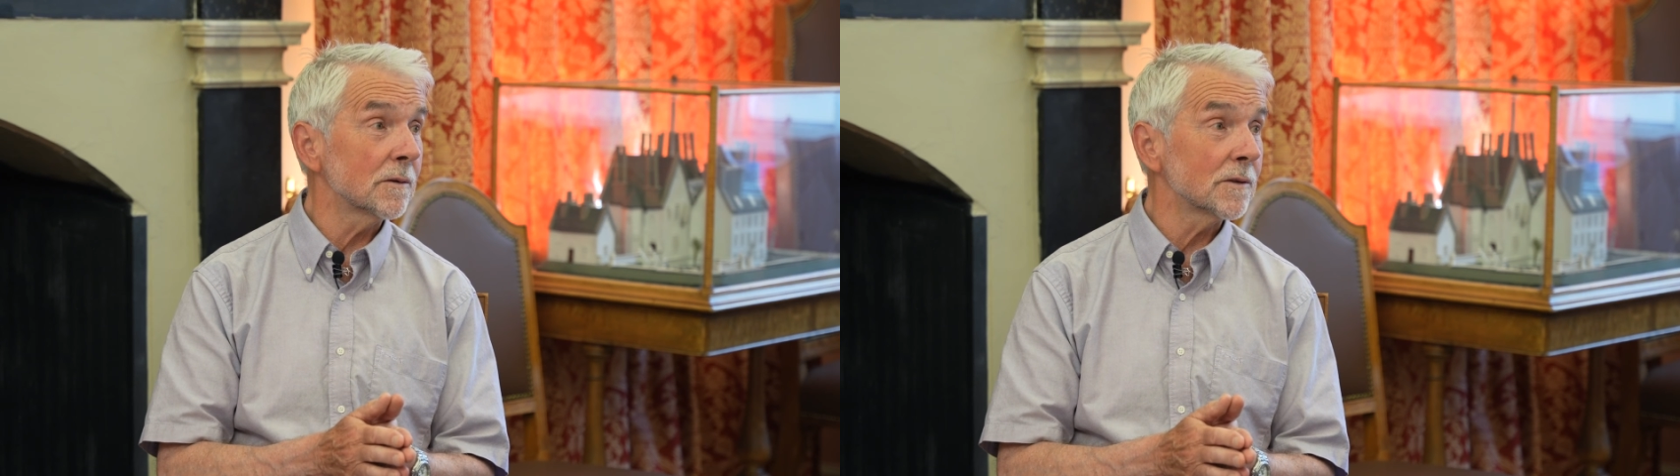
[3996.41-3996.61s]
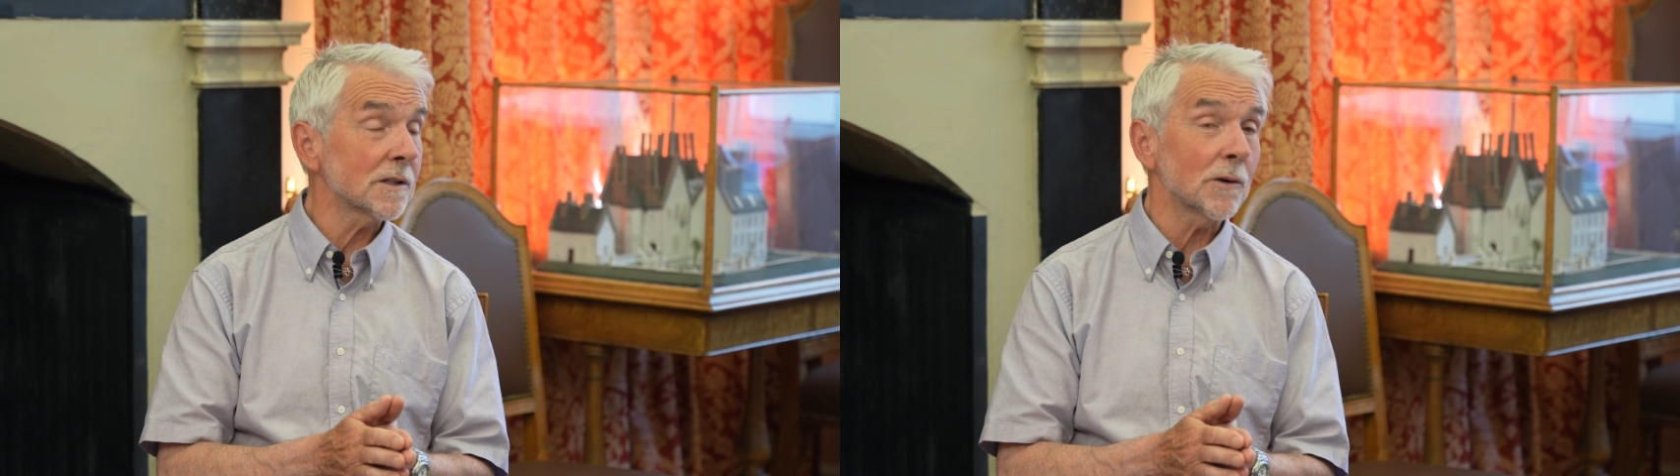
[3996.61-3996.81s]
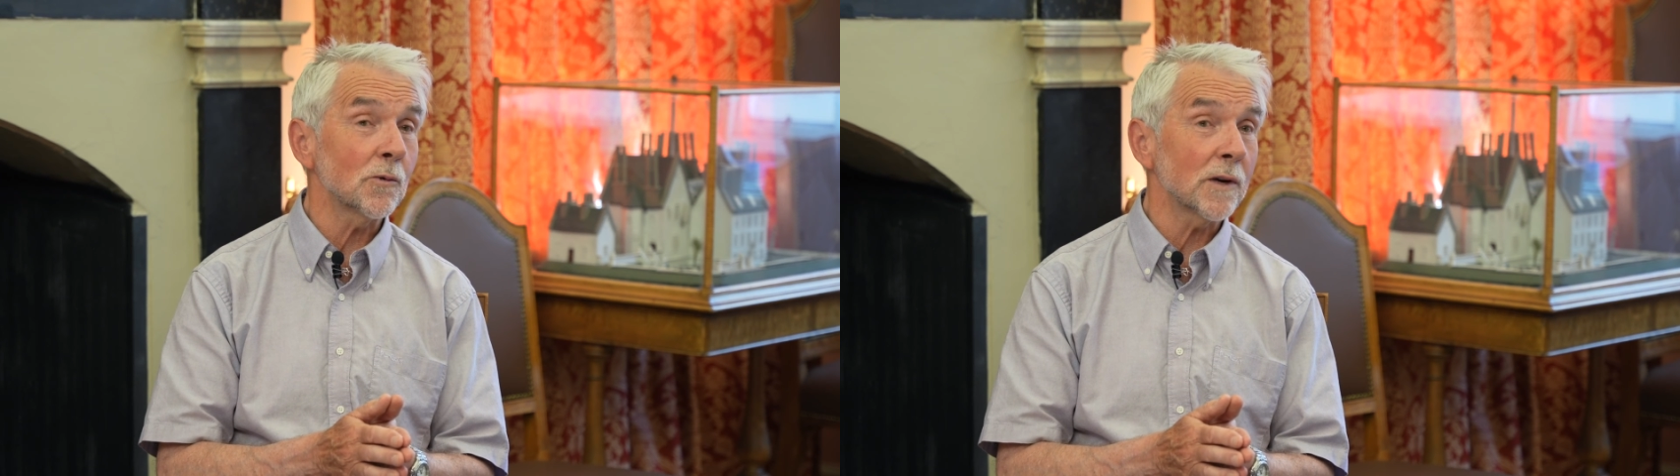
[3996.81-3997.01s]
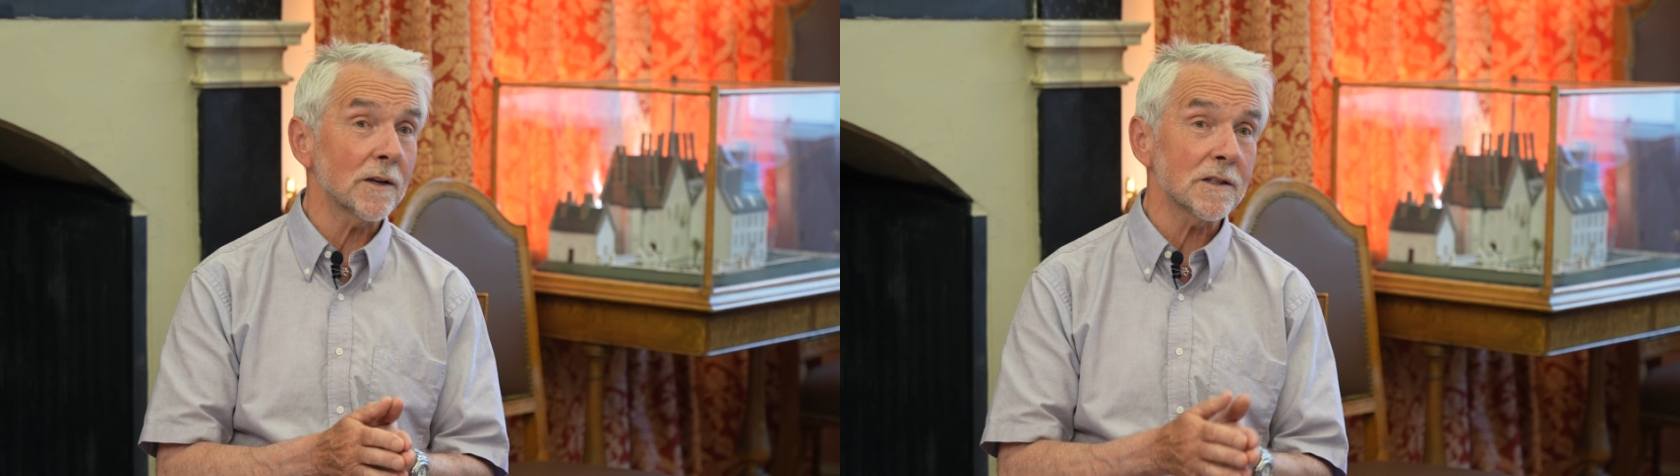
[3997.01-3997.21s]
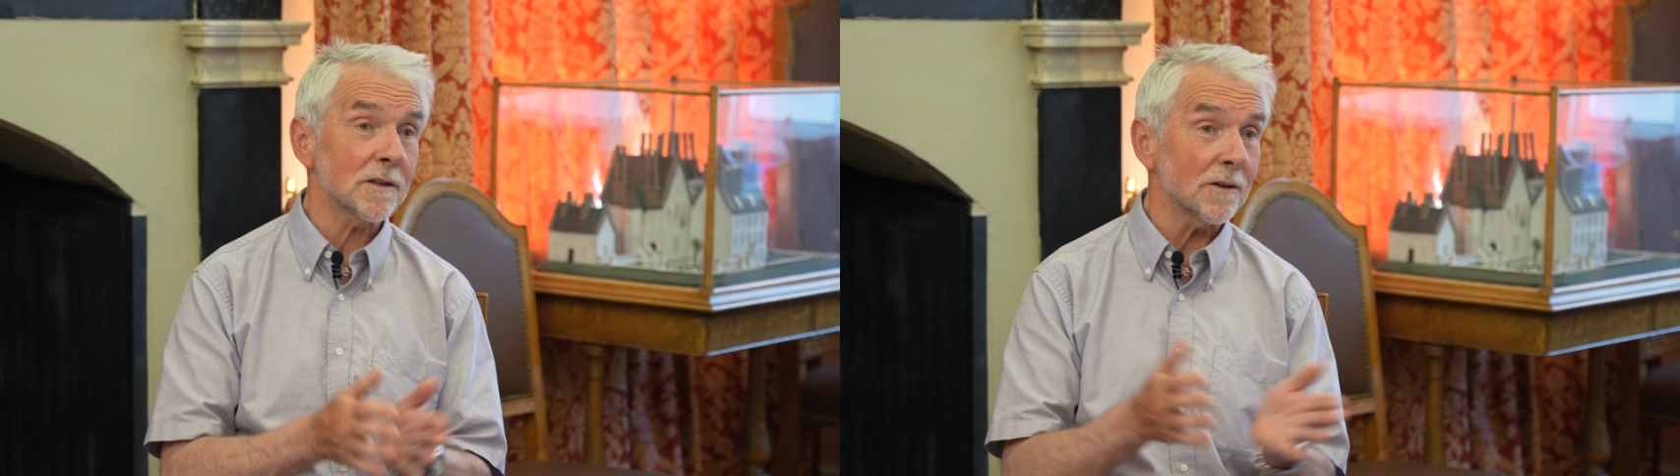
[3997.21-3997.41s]
So when I
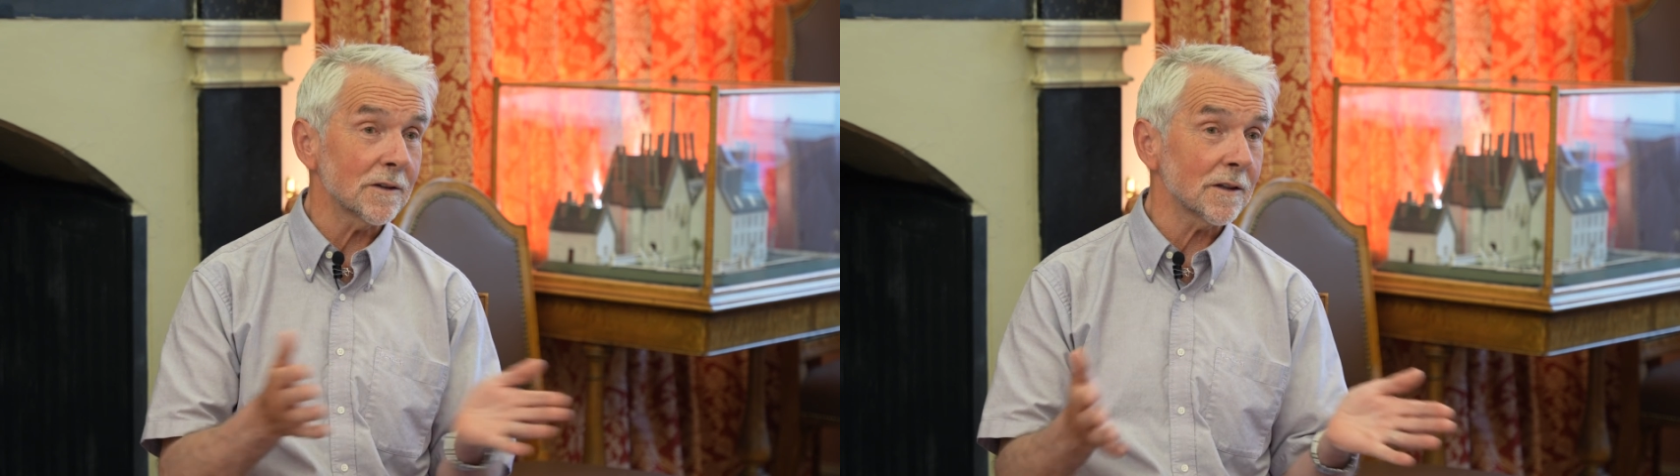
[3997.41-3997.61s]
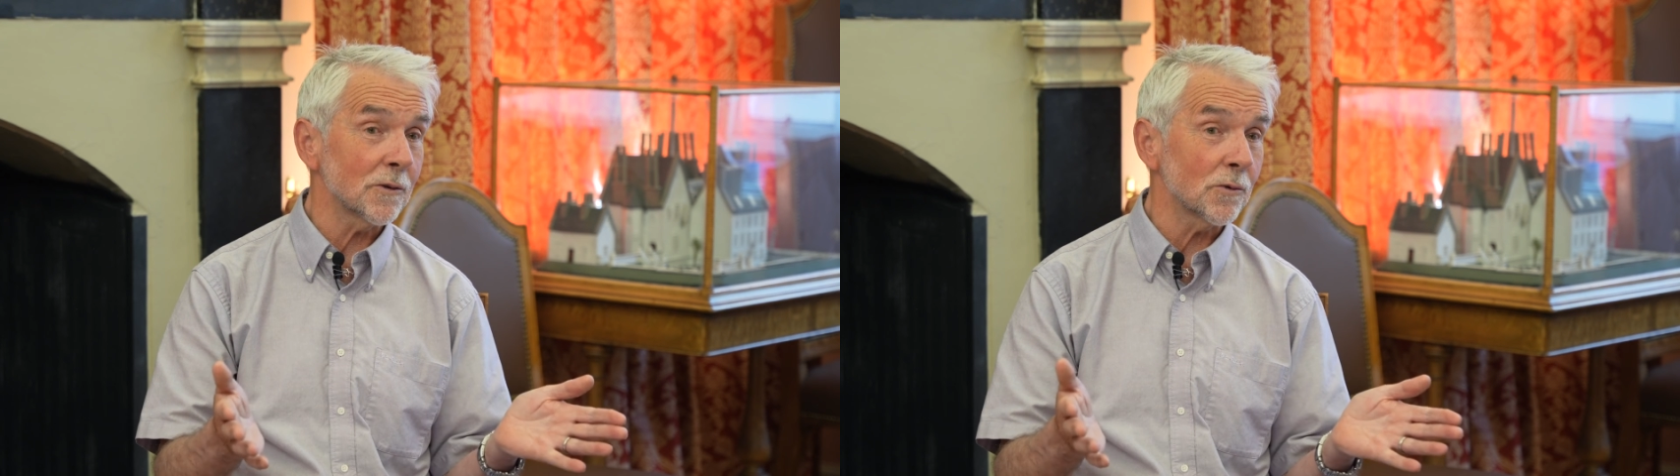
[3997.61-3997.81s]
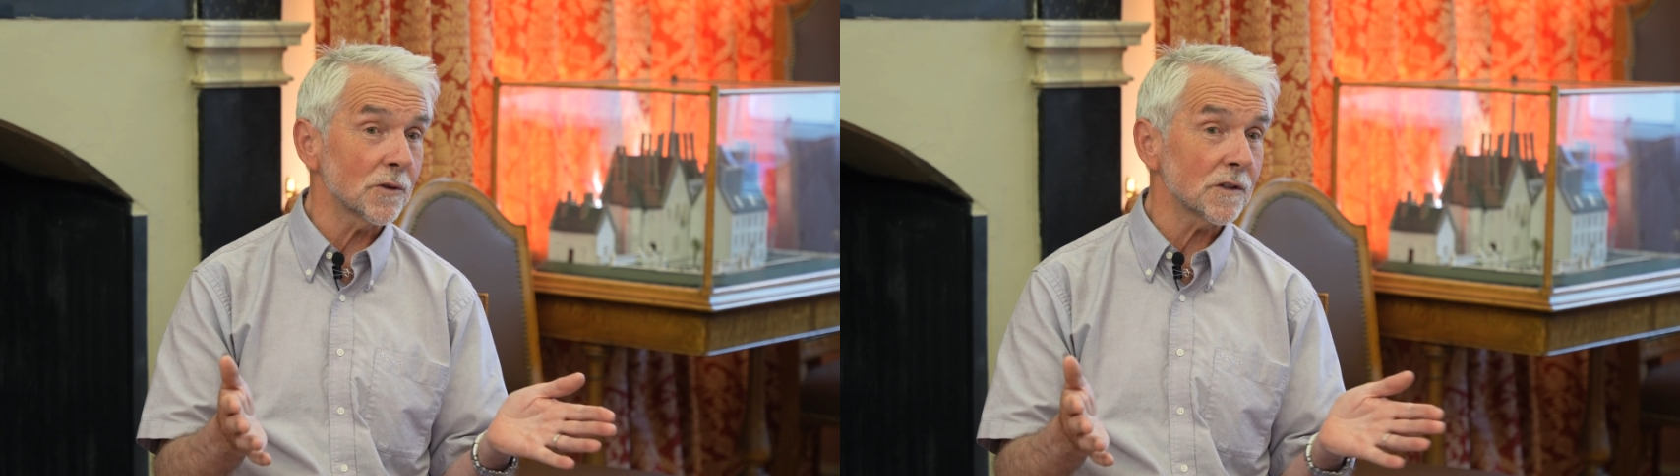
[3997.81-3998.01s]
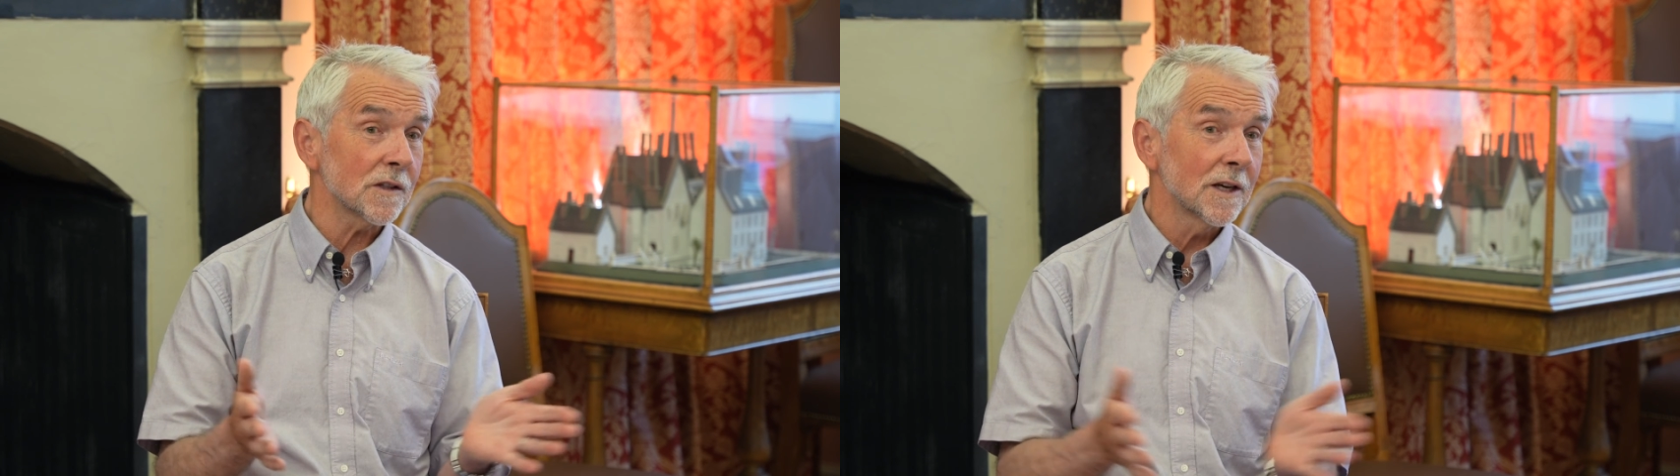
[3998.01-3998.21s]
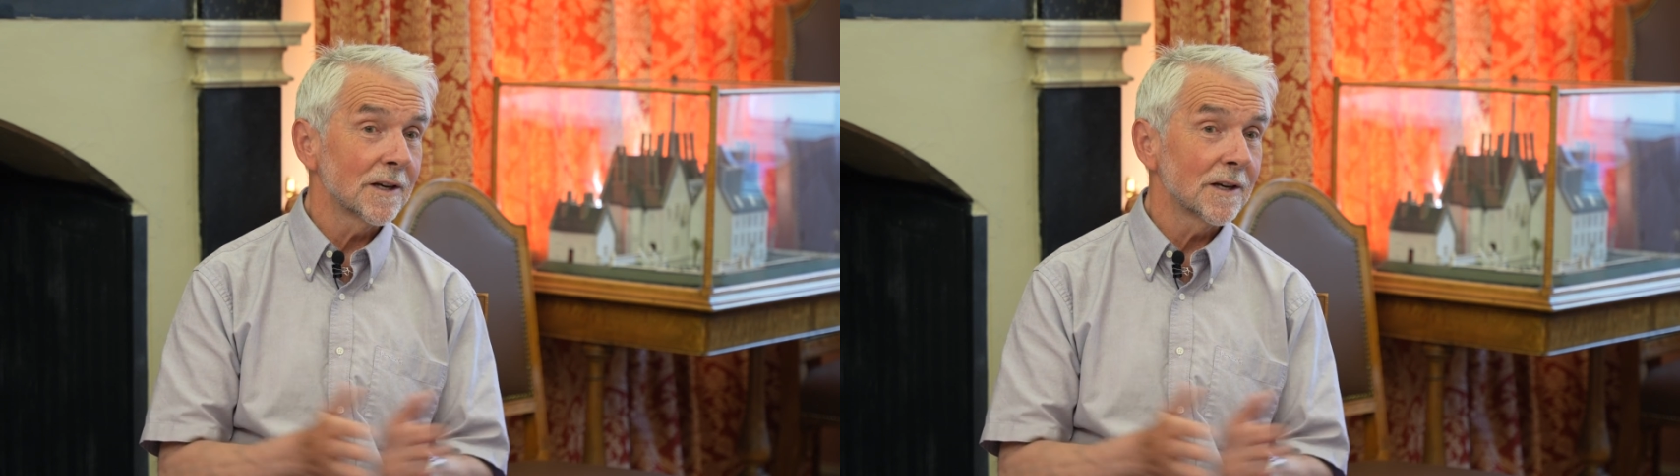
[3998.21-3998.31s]
start the course,